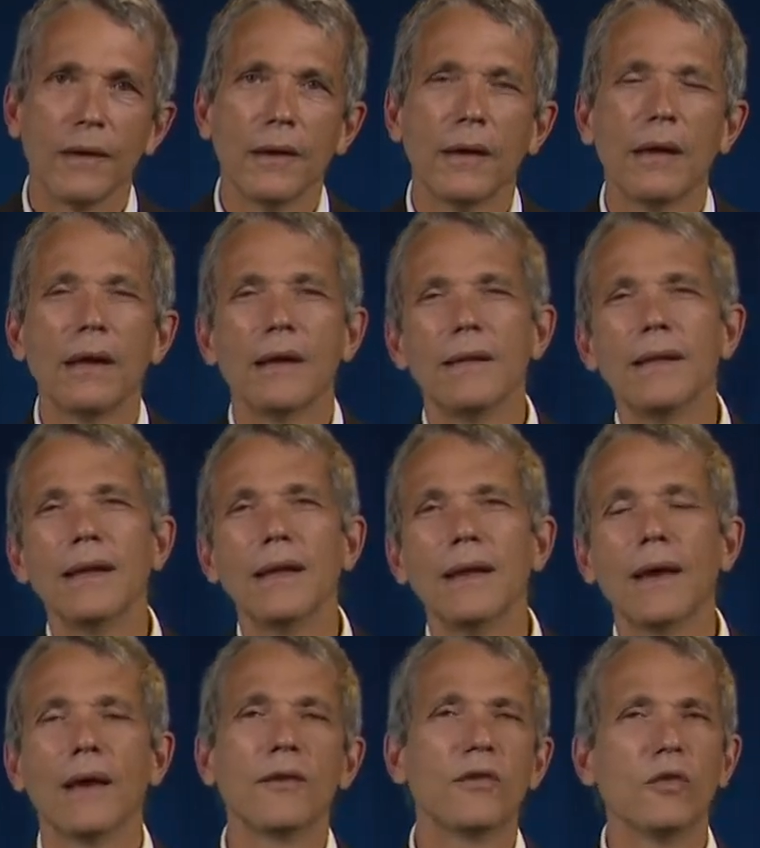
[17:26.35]
The
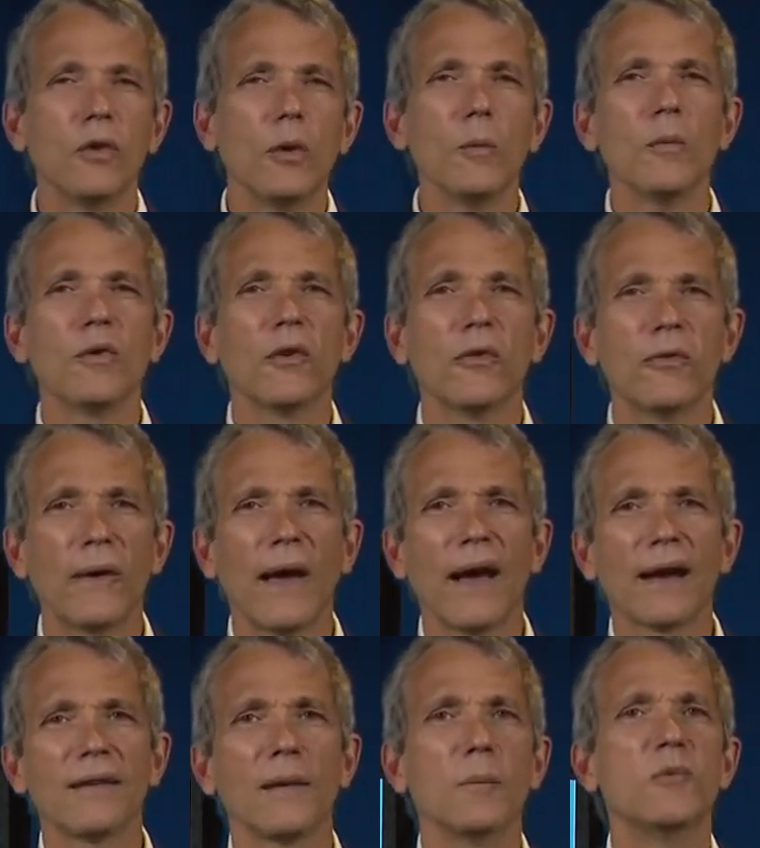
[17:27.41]
assumes a
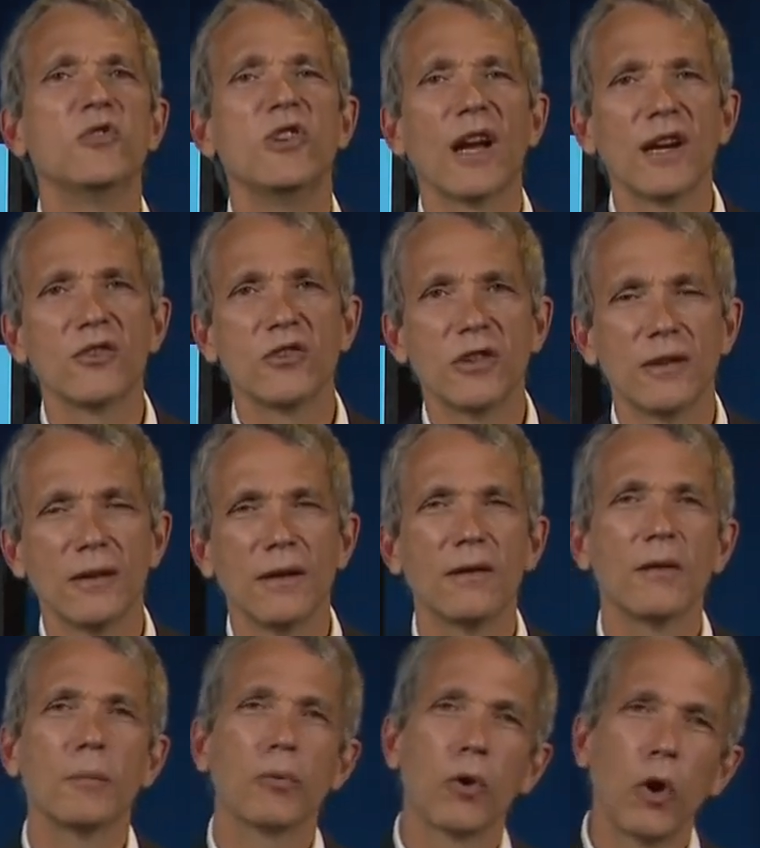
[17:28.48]
fact objection is
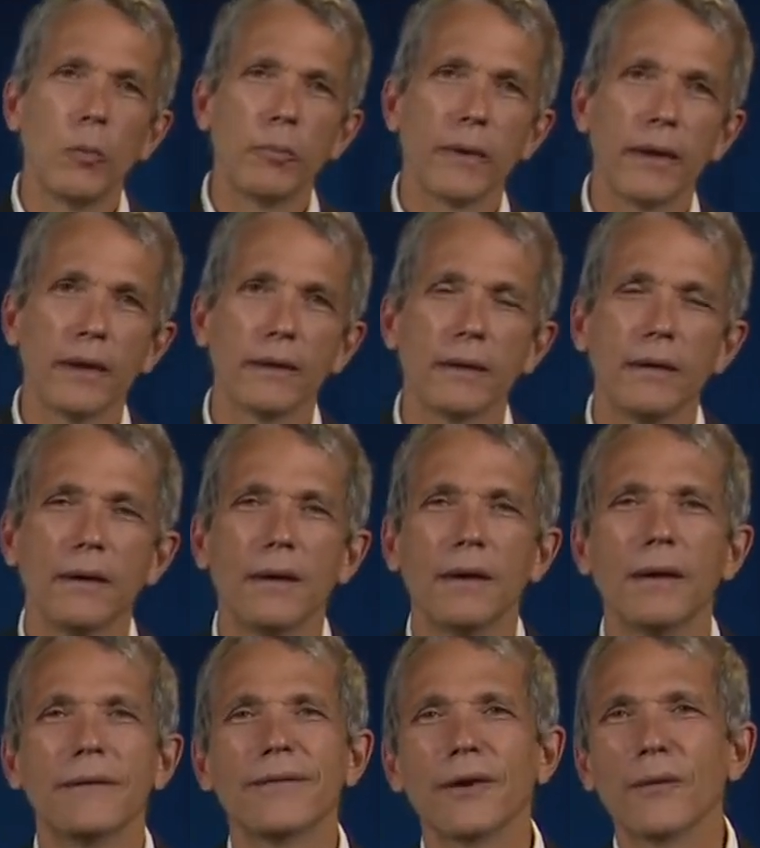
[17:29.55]
appropriate
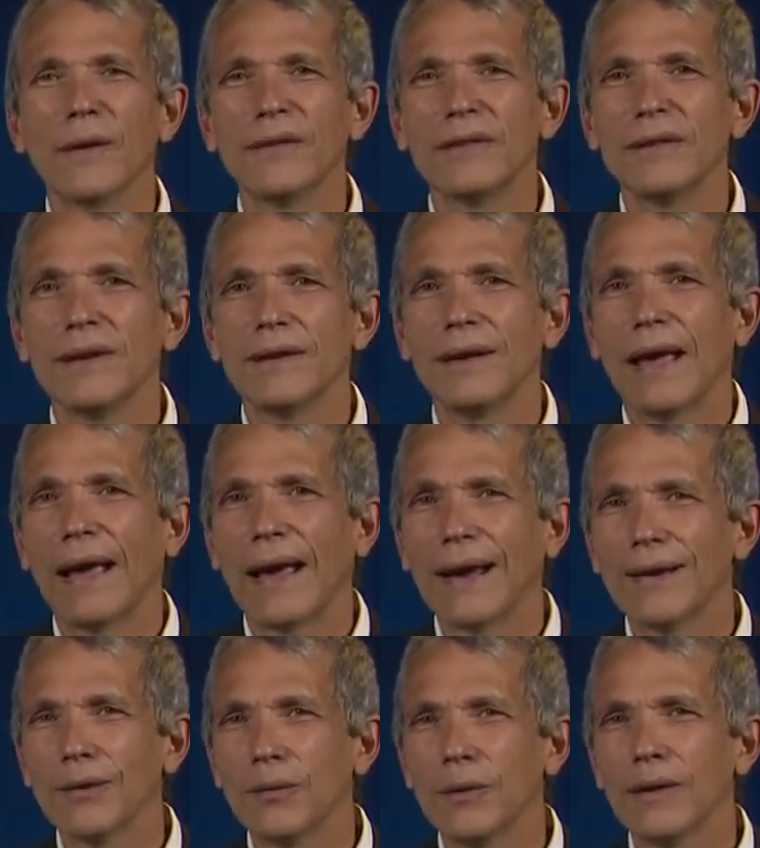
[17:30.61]
if there isn't an
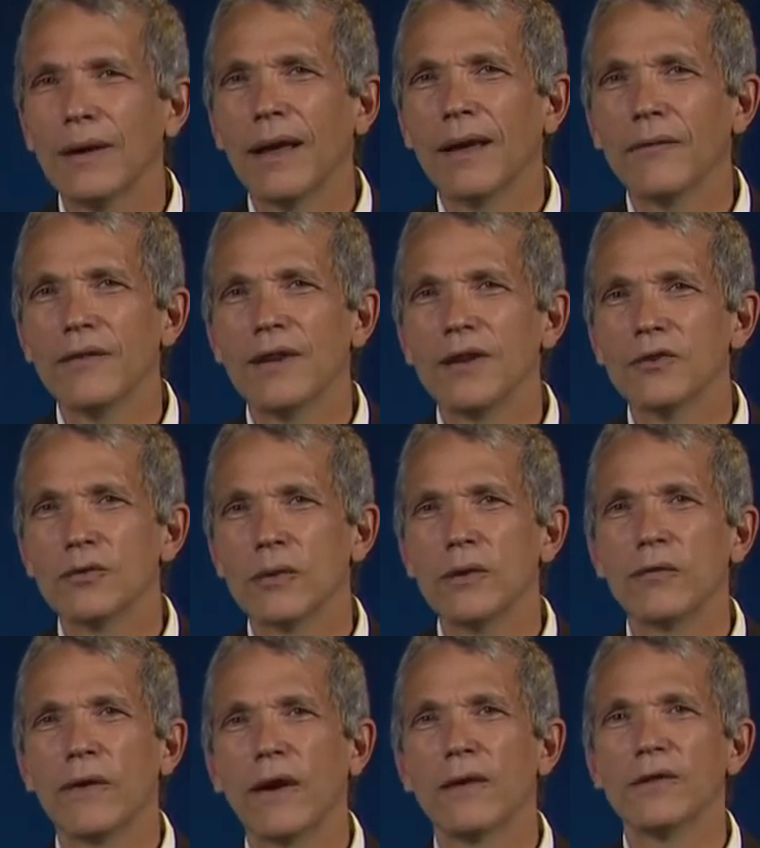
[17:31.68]
adequate evidentiary
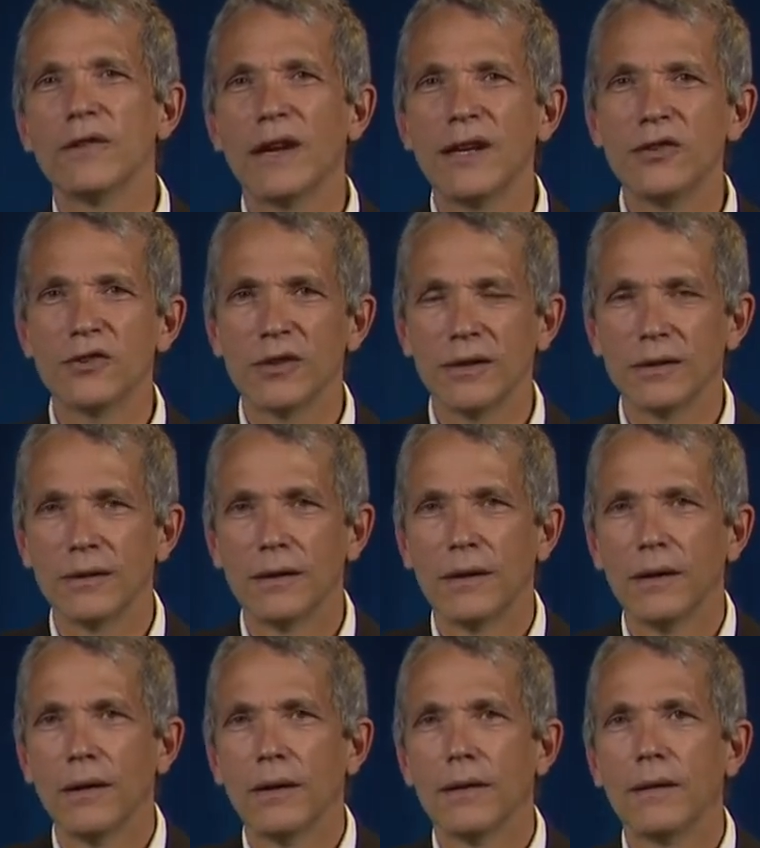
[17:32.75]
foundation
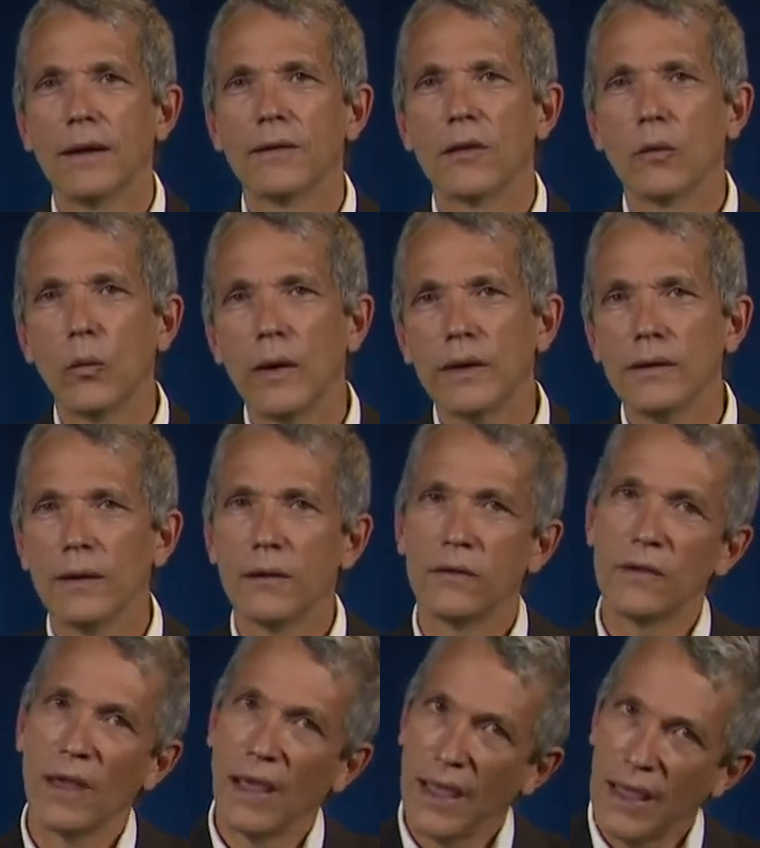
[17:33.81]
that the witness
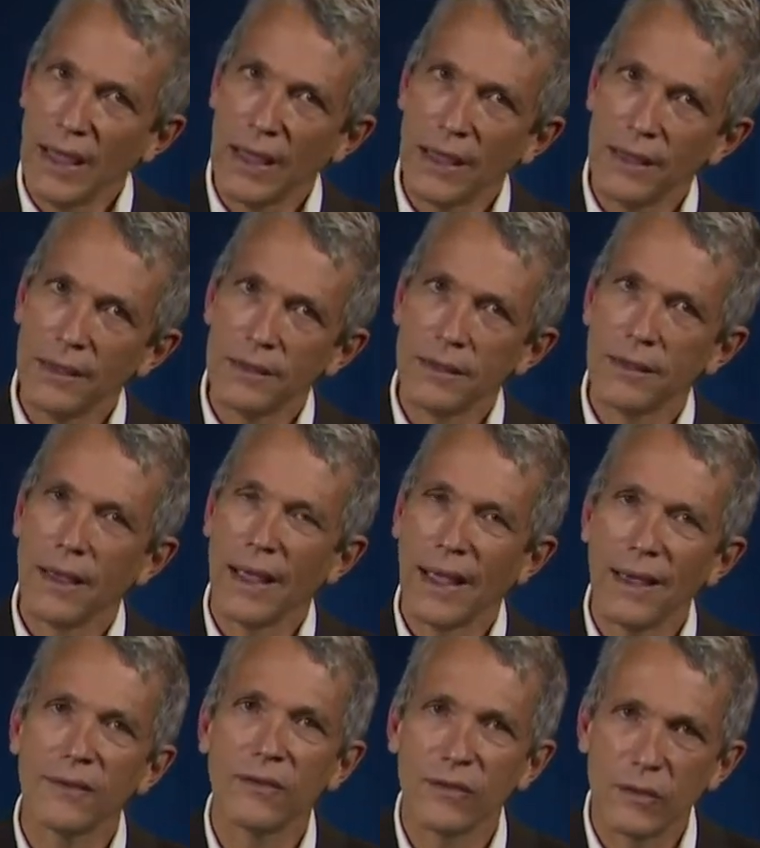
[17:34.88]
A
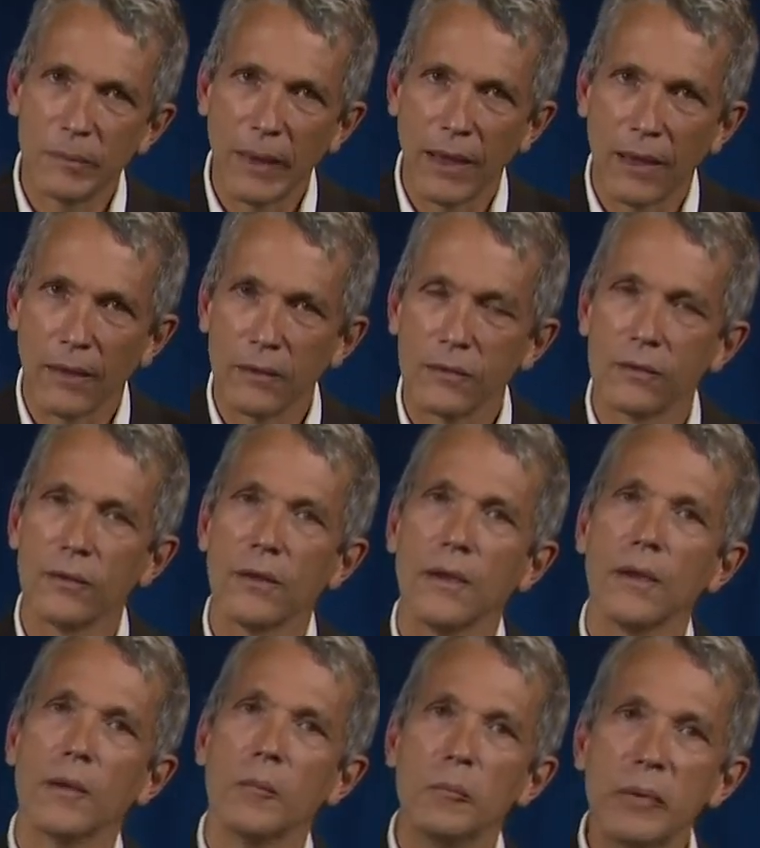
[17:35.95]
has a spouse,
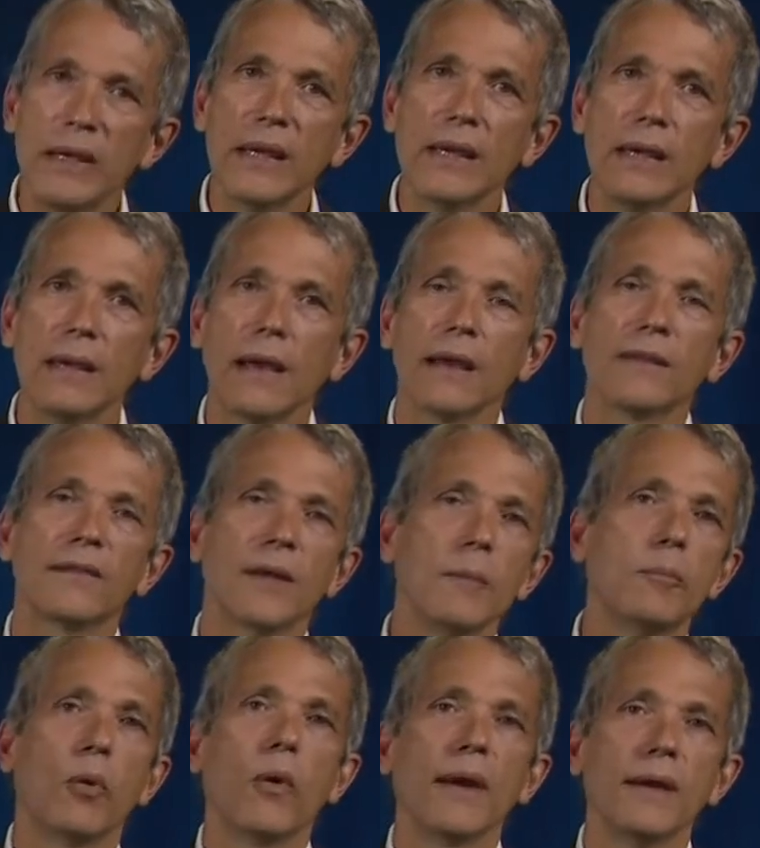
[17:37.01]
B at some
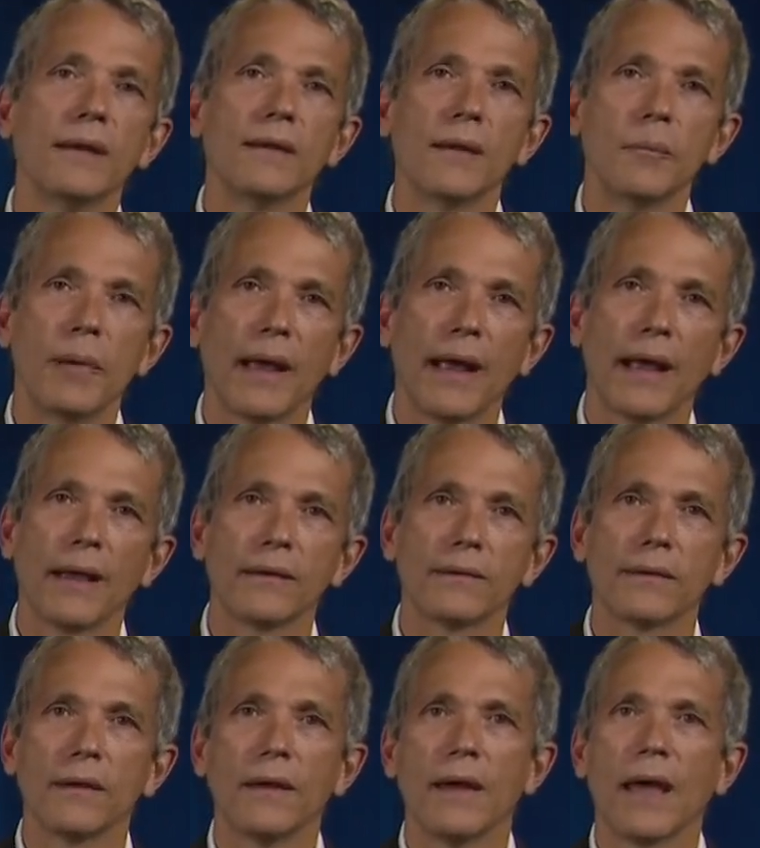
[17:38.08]
point in the past
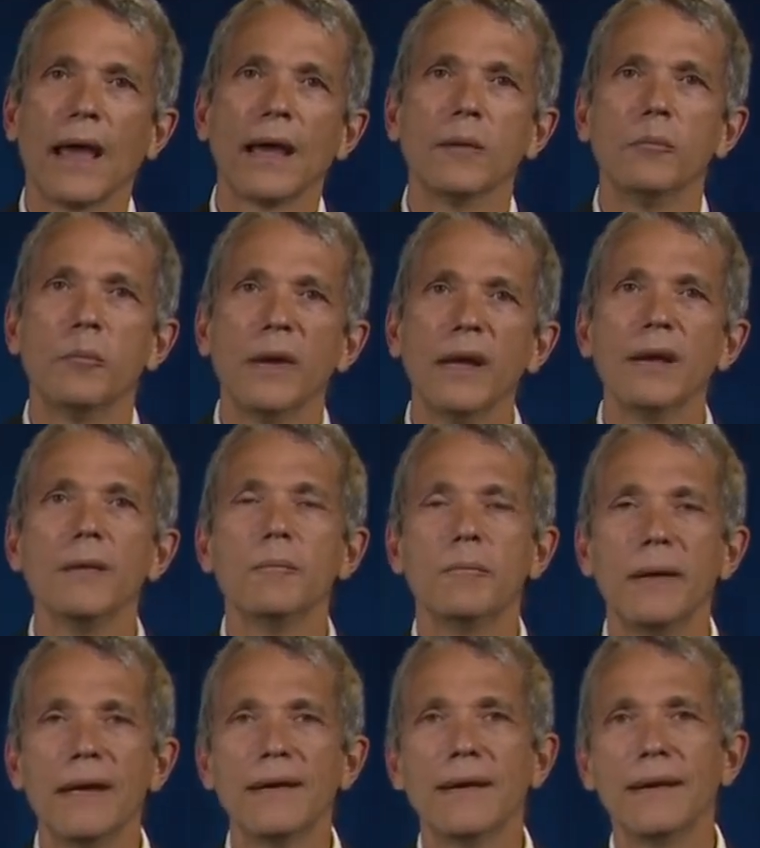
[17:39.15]
had been
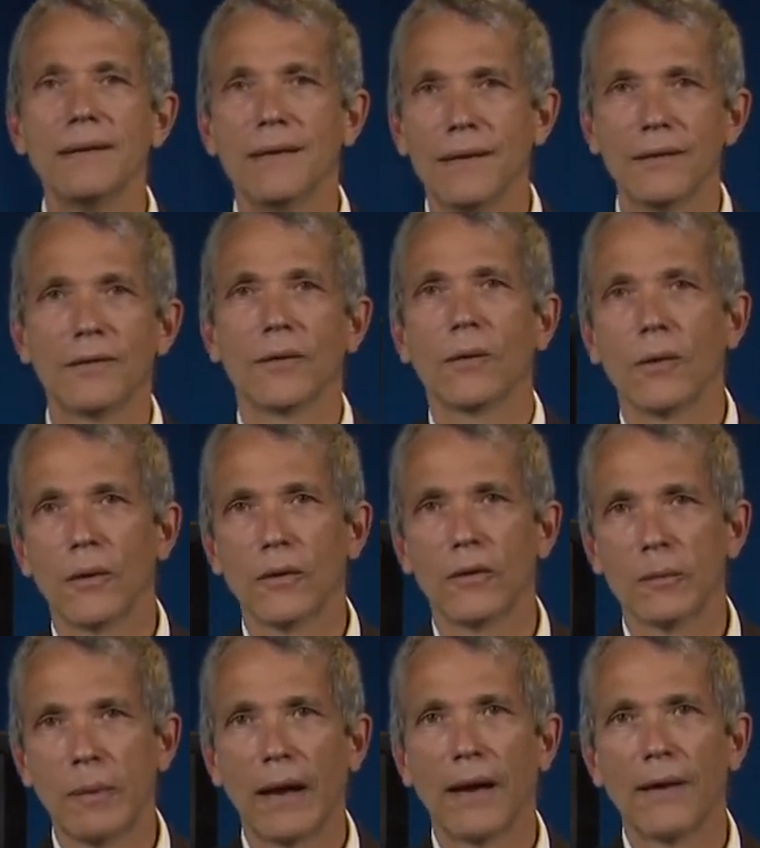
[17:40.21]
beating his or her
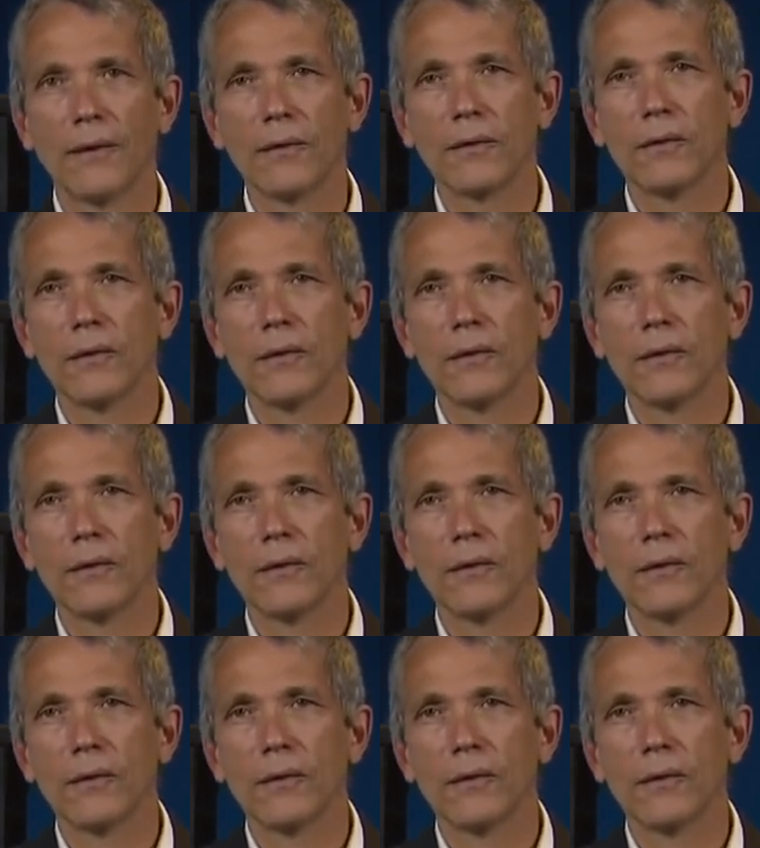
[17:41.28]
spouse,